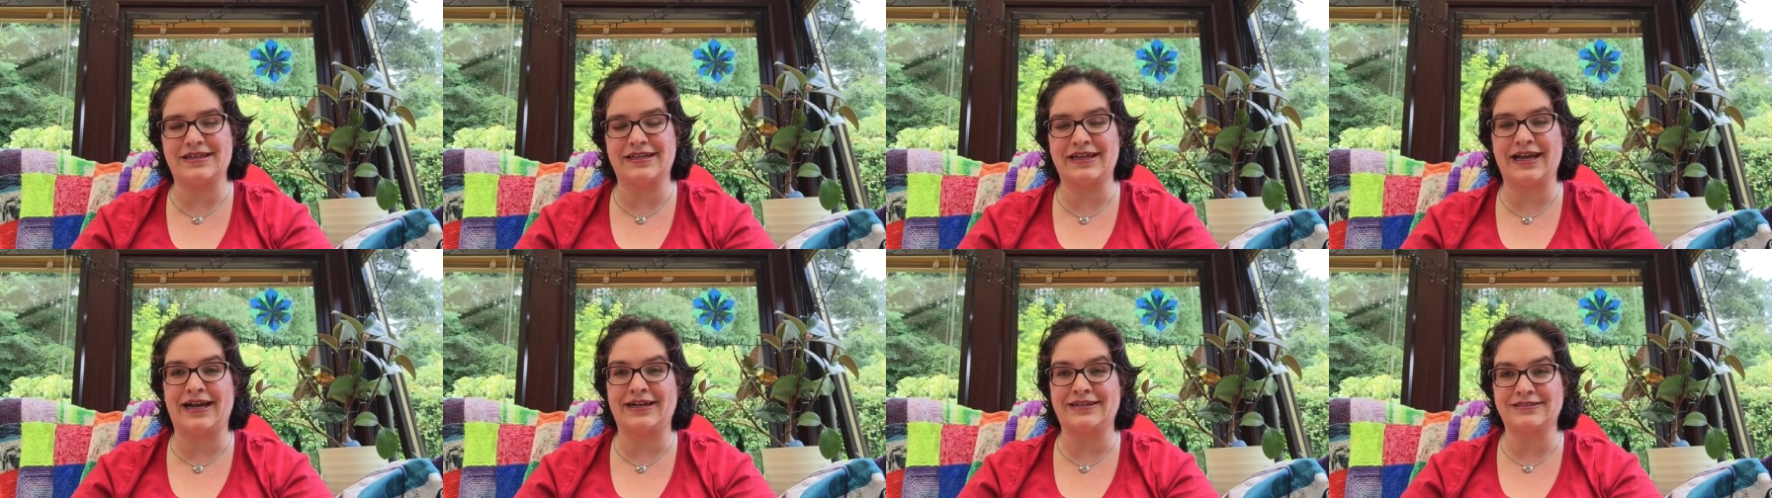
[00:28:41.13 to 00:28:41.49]

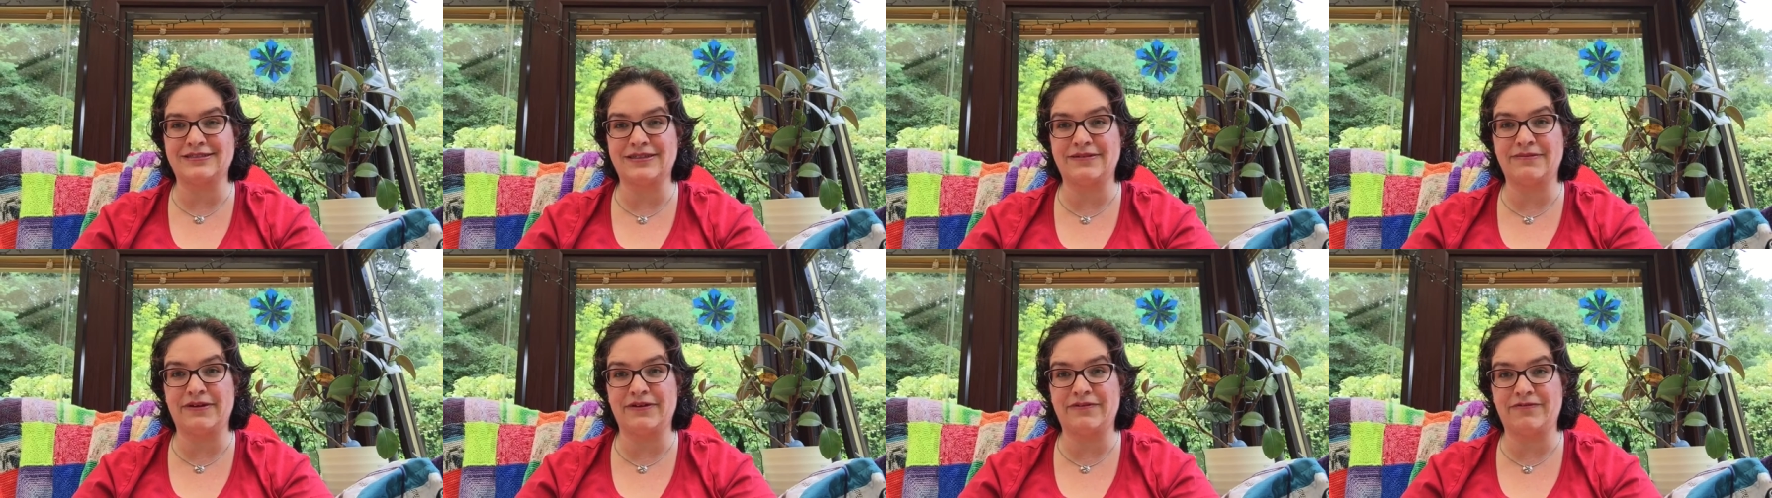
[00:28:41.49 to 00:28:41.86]

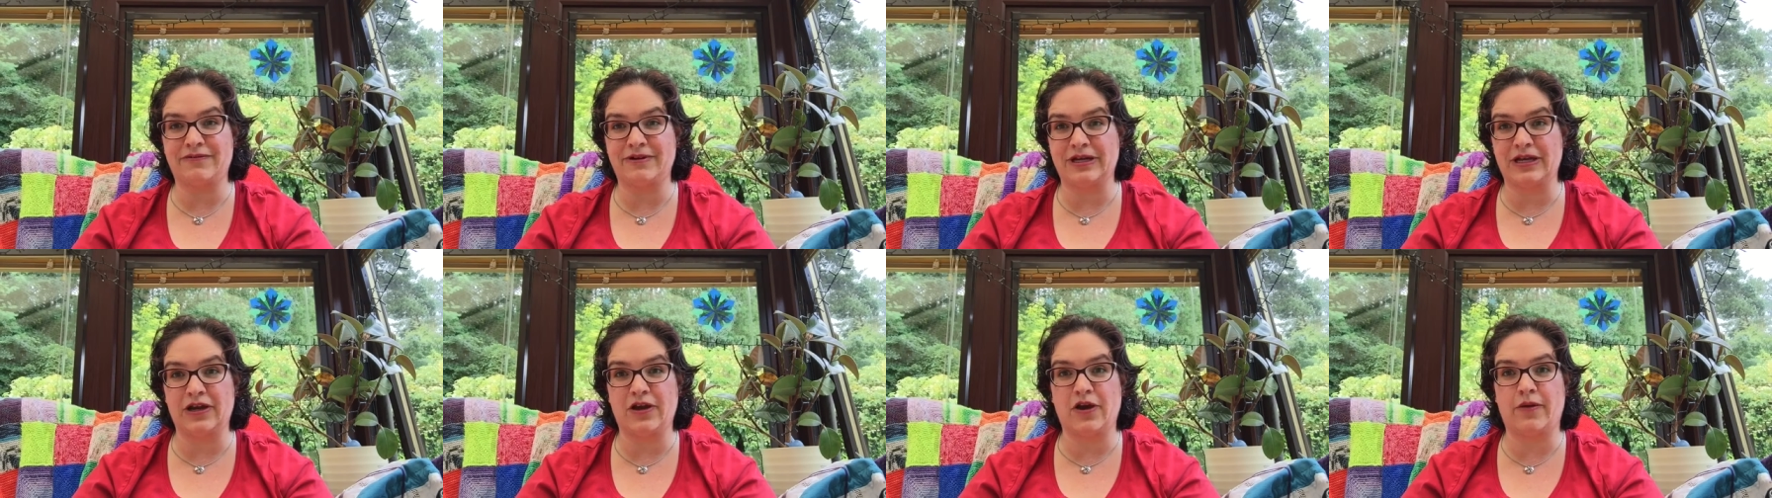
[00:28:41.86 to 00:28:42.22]
asking me if we
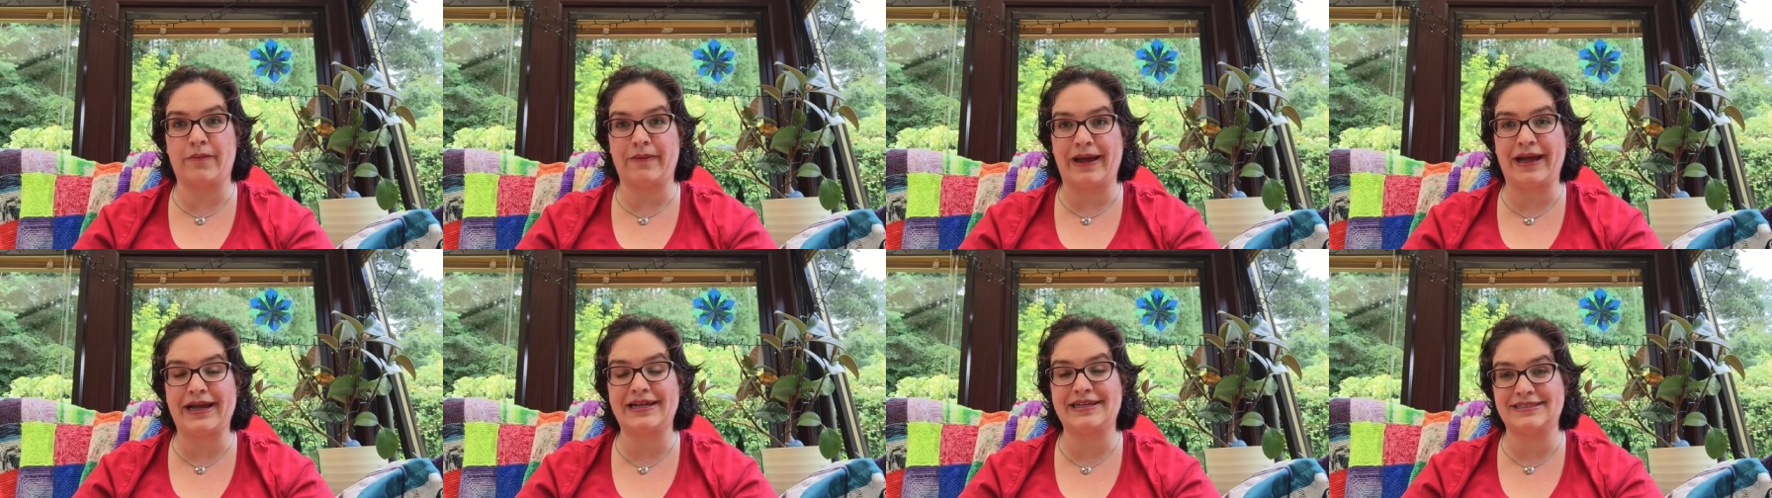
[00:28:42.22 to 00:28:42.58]
can go
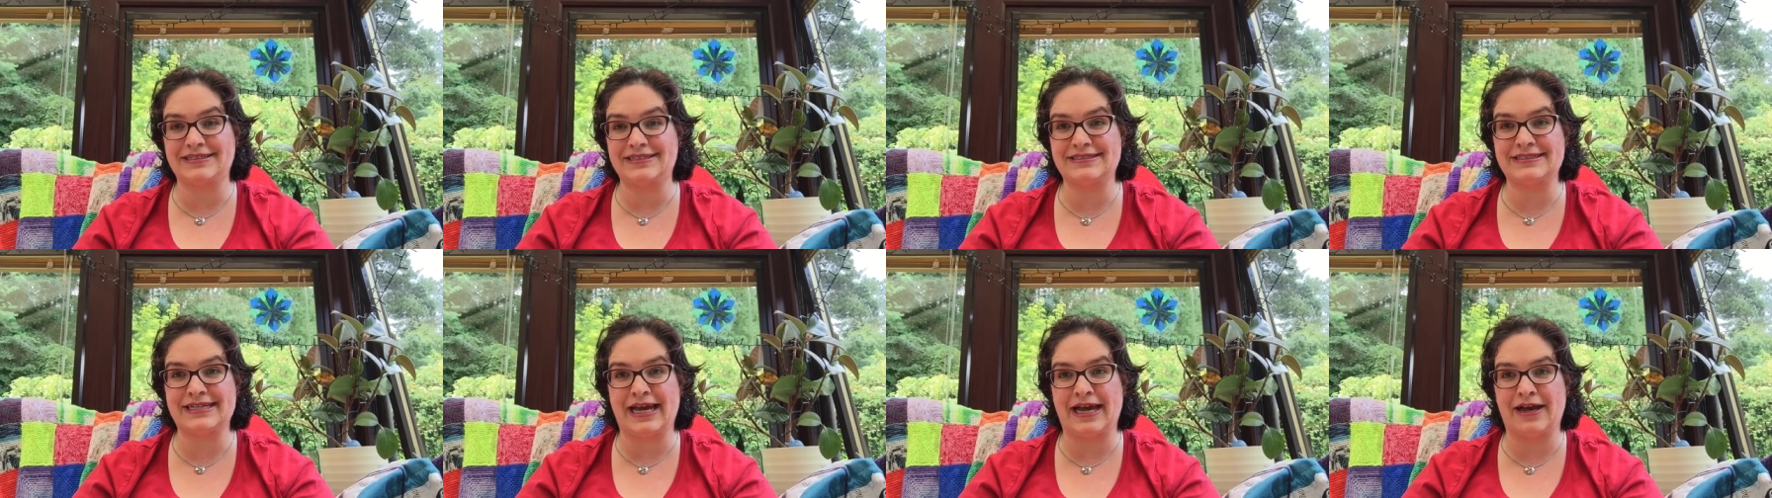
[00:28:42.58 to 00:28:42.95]
back into
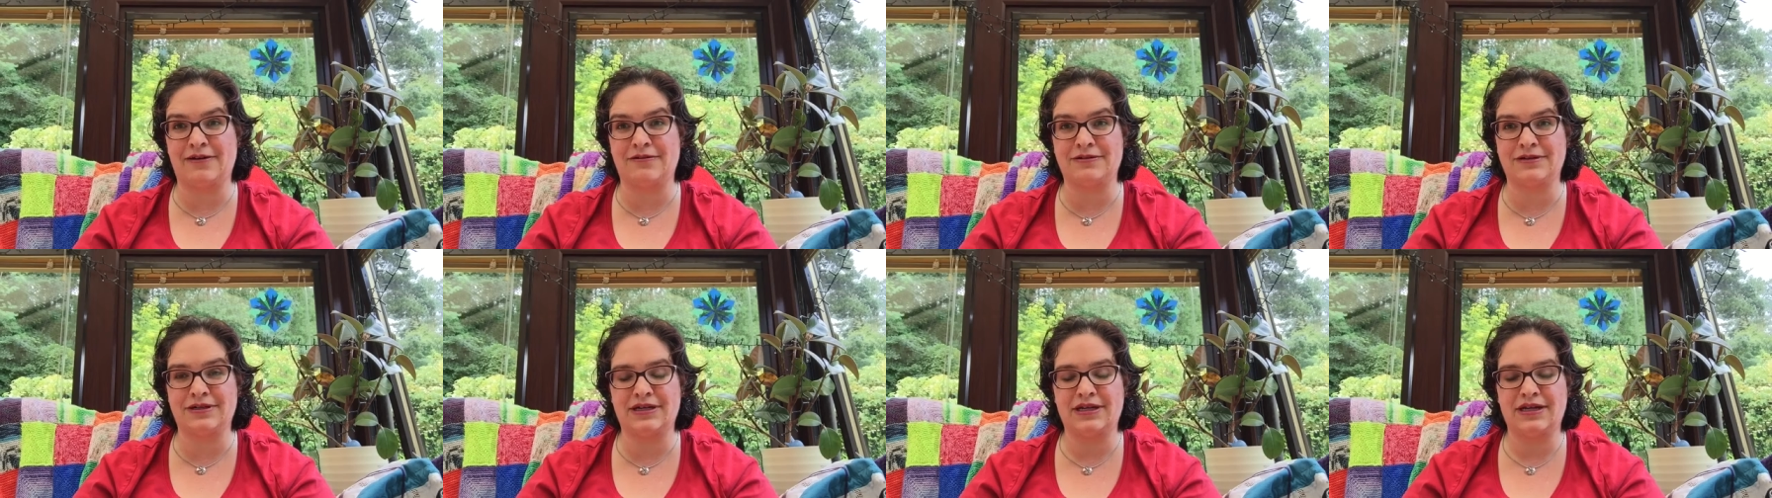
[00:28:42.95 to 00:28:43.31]

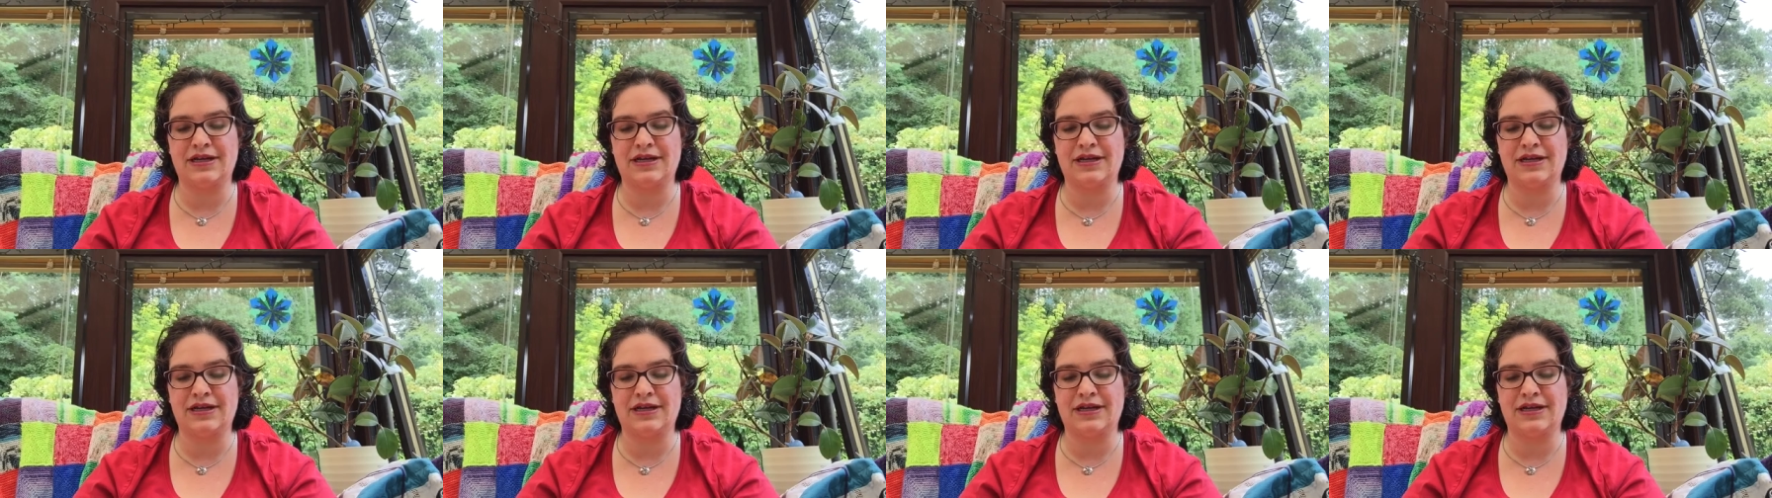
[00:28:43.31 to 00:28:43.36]
town.